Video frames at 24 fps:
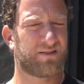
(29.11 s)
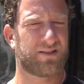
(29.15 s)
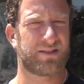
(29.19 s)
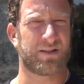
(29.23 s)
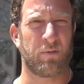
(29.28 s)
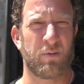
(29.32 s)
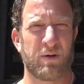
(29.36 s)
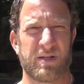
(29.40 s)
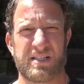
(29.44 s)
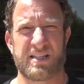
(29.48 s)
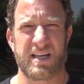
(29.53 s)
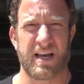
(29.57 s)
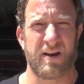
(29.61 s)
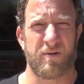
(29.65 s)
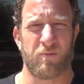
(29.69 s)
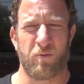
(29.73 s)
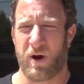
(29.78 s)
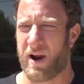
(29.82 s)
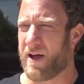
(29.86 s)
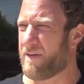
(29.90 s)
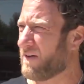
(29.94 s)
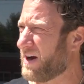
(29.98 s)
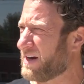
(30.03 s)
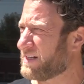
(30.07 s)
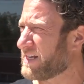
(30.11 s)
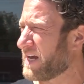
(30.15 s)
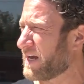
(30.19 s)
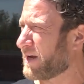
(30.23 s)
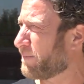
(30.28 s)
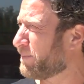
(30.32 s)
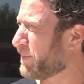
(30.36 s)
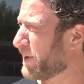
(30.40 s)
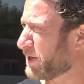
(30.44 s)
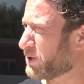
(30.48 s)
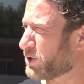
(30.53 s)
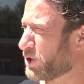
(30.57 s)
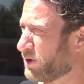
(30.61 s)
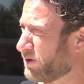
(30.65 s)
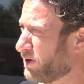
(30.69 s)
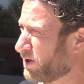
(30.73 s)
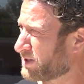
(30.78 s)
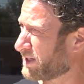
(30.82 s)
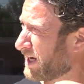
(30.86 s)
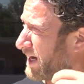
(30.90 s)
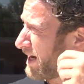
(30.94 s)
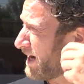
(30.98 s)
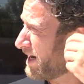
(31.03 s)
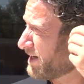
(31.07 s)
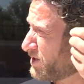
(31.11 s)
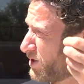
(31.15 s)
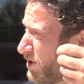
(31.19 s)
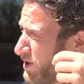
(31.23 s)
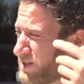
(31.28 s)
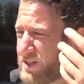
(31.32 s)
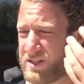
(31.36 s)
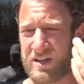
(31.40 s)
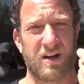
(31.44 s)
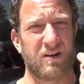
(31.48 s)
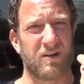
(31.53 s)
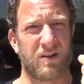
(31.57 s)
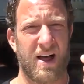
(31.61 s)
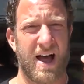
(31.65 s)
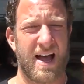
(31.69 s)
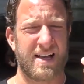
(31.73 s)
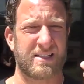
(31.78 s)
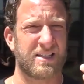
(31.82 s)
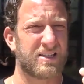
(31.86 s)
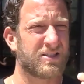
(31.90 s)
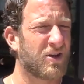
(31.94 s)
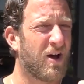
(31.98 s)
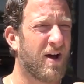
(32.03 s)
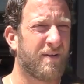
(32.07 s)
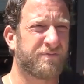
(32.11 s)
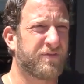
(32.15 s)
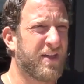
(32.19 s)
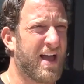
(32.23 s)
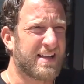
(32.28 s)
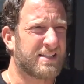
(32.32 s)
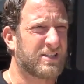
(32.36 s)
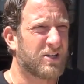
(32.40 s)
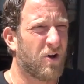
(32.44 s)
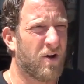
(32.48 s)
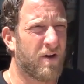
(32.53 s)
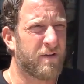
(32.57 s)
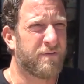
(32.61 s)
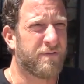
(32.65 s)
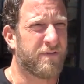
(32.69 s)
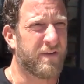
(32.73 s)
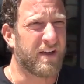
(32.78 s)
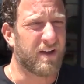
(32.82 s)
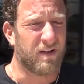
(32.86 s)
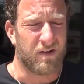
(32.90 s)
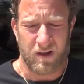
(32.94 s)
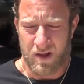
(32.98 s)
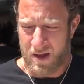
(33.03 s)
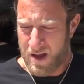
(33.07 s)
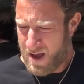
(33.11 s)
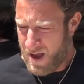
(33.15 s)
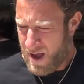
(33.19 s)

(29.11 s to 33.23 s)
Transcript: Someone said whenever I take a picture, it looks like I took sunglasses off. That's how I feel.